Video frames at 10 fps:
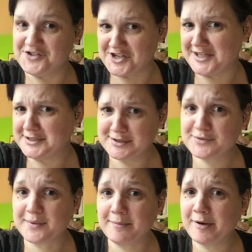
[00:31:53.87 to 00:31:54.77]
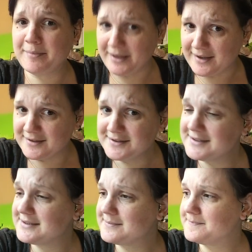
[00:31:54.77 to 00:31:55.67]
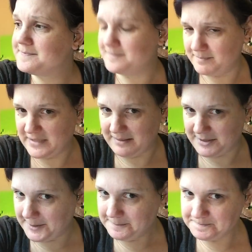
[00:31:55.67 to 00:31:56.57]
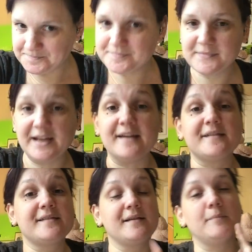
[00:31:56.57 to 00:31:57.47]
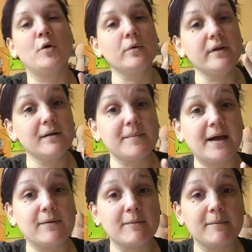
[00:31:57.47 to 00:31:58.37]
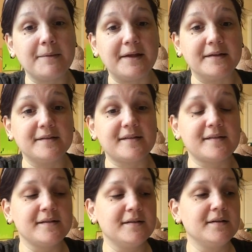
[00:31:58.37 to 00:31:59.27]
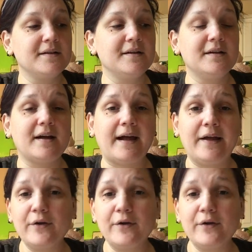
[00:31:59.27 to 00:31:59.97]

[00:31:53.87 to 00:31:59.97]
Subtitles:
just rubber bands, maybe. Yes, I'm only gonna buy rubber bands. I